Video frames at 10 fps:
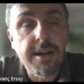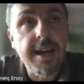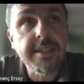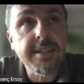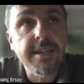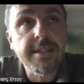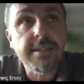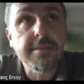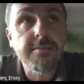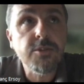idea
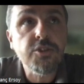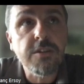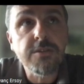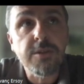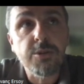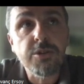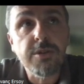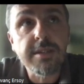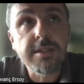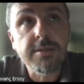showed also
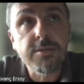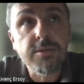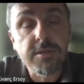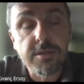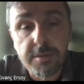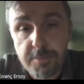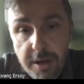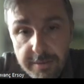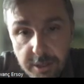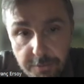us the
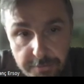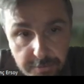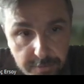power of